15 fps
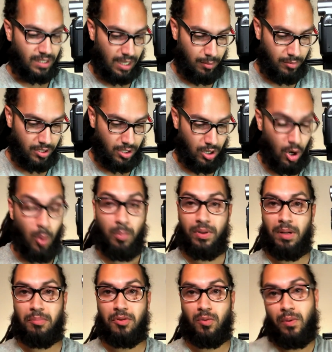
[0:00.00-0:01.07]
I'm gonna open
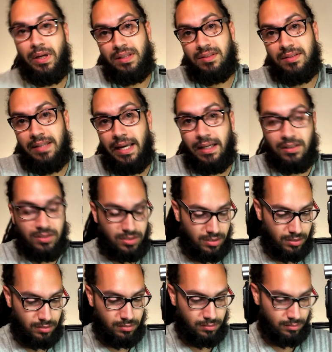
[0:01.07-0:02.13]
up the weights
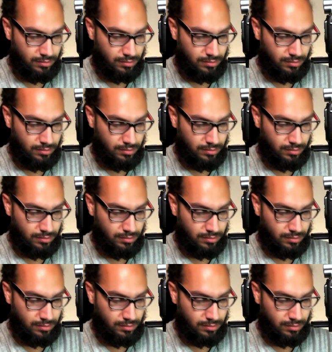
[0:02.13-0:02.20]
next.